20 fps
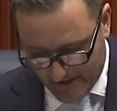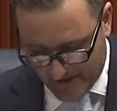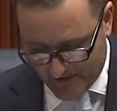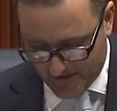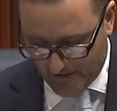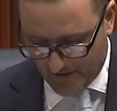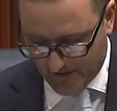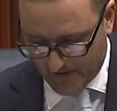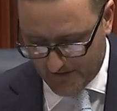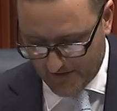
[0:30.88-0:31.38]
much
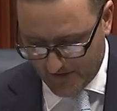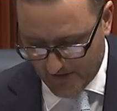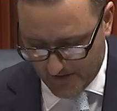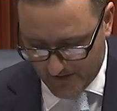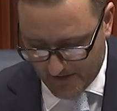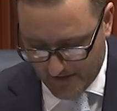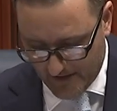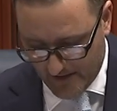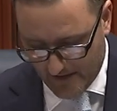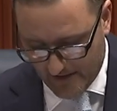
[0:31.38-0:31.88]

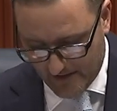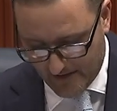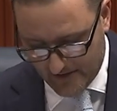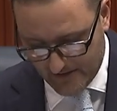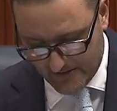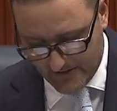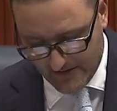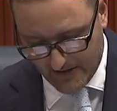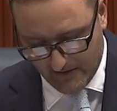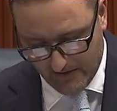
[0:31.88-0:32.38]
soul-searching and
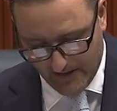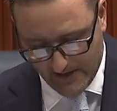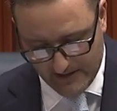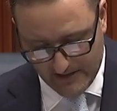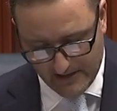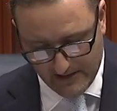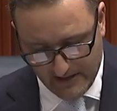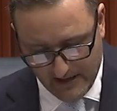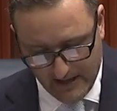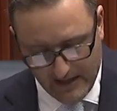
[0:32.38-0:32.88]

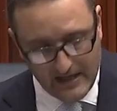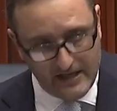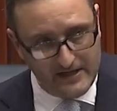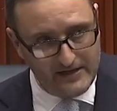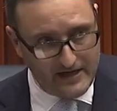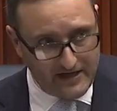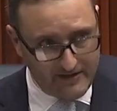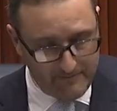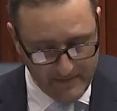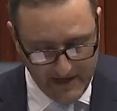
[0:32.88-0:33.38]
consideration
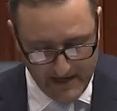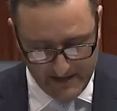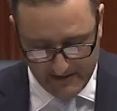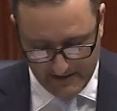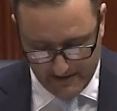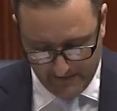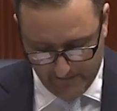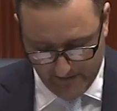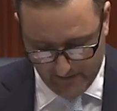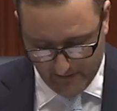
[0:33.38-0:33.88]
that I've made
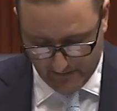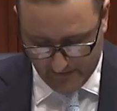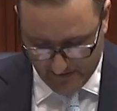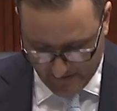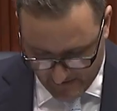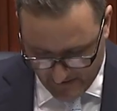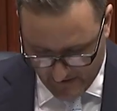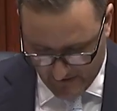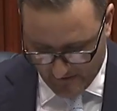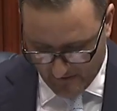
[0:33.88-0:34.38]
the difficult
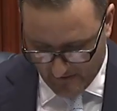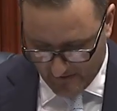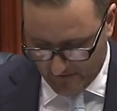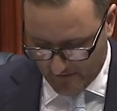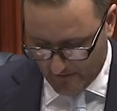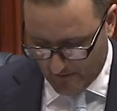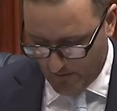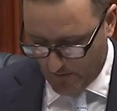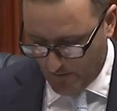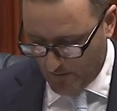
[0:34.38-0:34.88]
decision
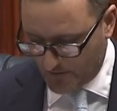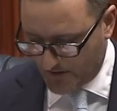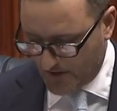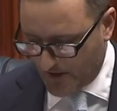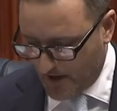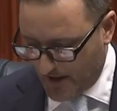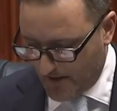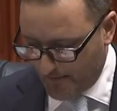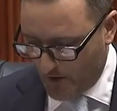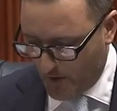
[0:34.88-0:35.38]
to call
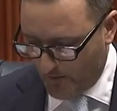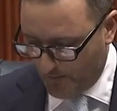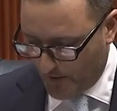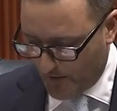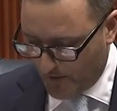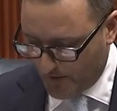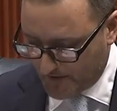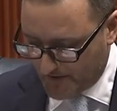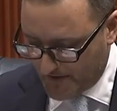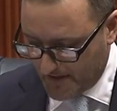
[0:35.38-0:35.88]
time on
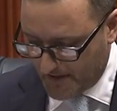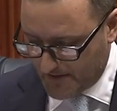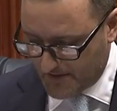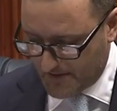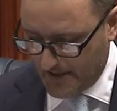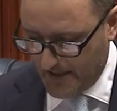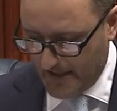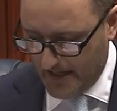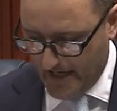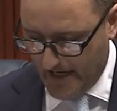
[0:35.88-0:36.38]

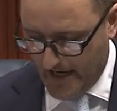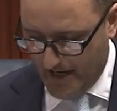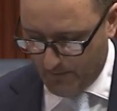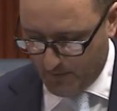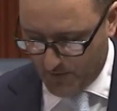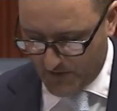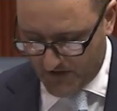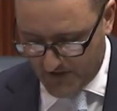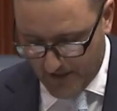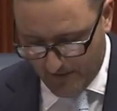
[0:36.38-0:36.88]
politics
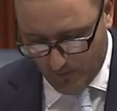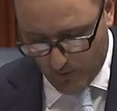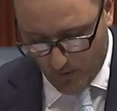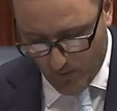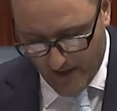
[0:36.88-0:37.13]
and will step